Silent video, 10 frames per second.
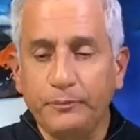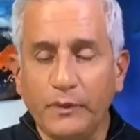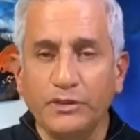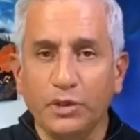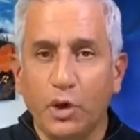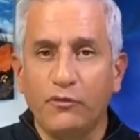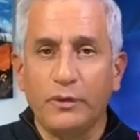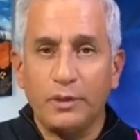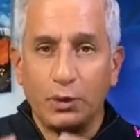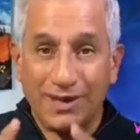So hopefully
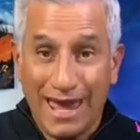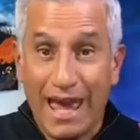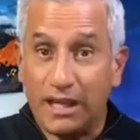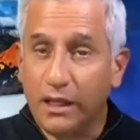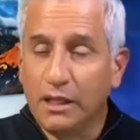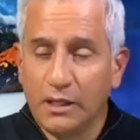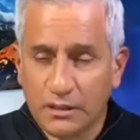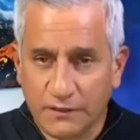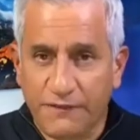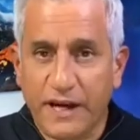between that,
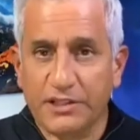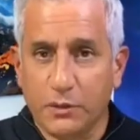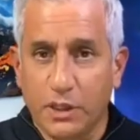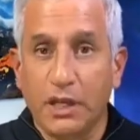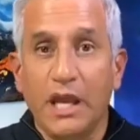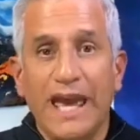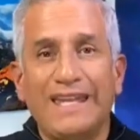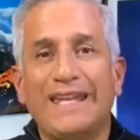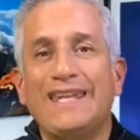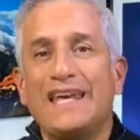the Pfizer one, and
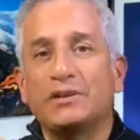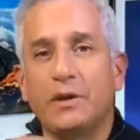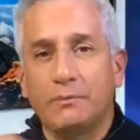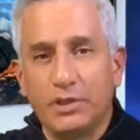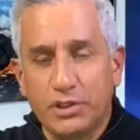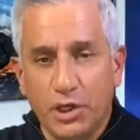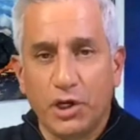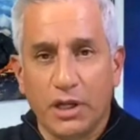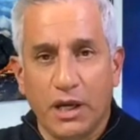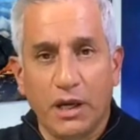then next week
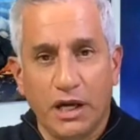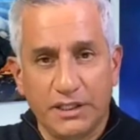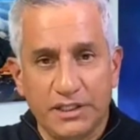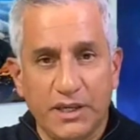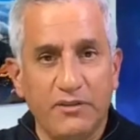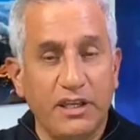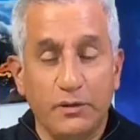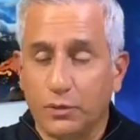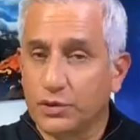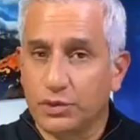Moderna on the 17th
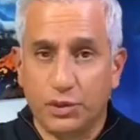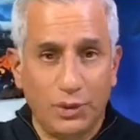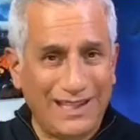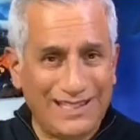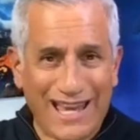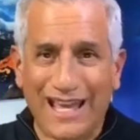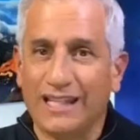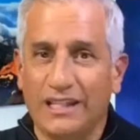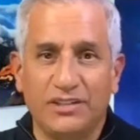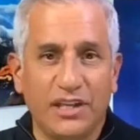will do
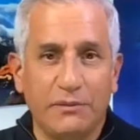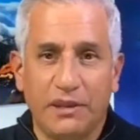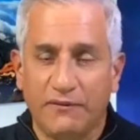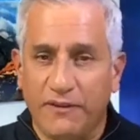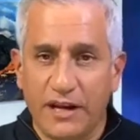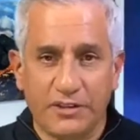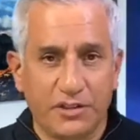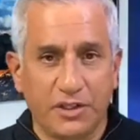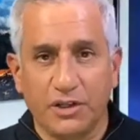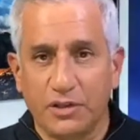exactly the same thing Pfizer
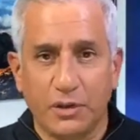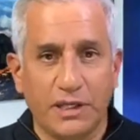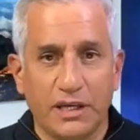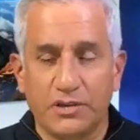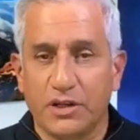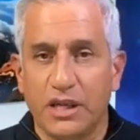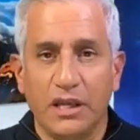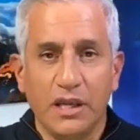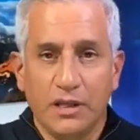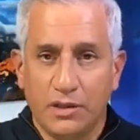started doing yesterday.
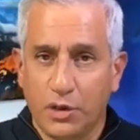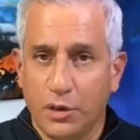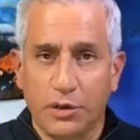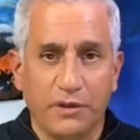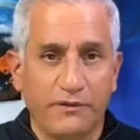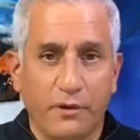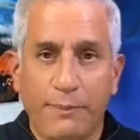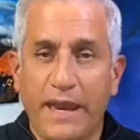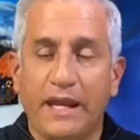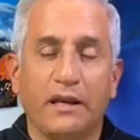They'll go through the
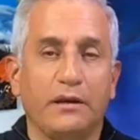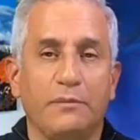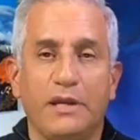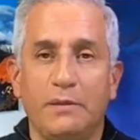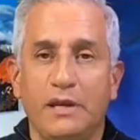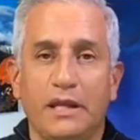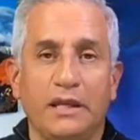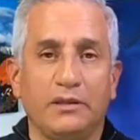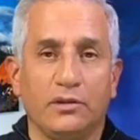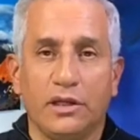VRBPAC committee
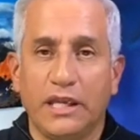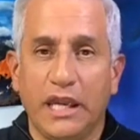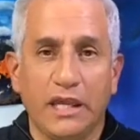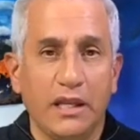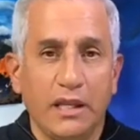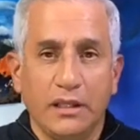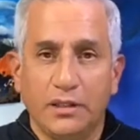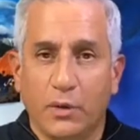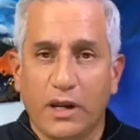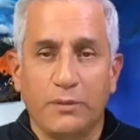meeting. They'll get the
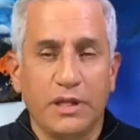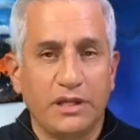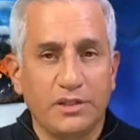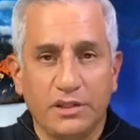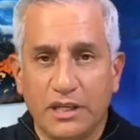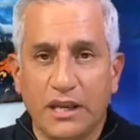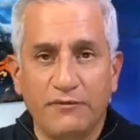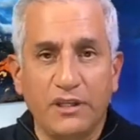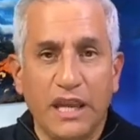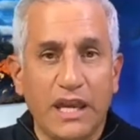recommendation to the
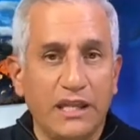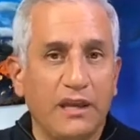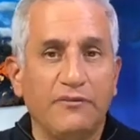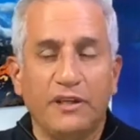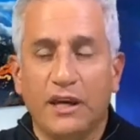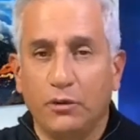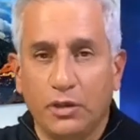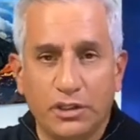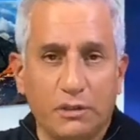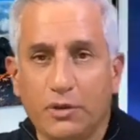FDA. The FDA will
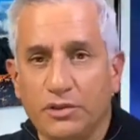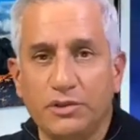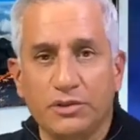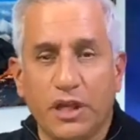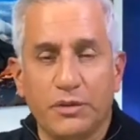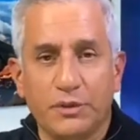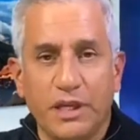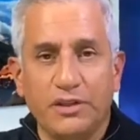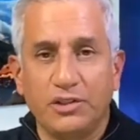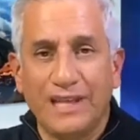look at the emergency use
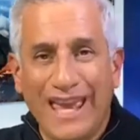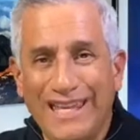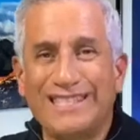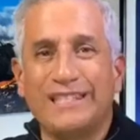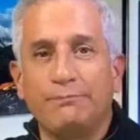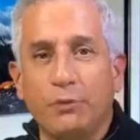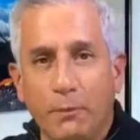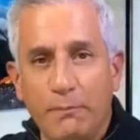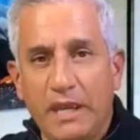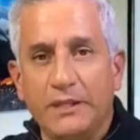authorization. ACIP will
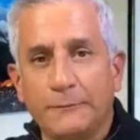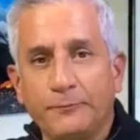meet.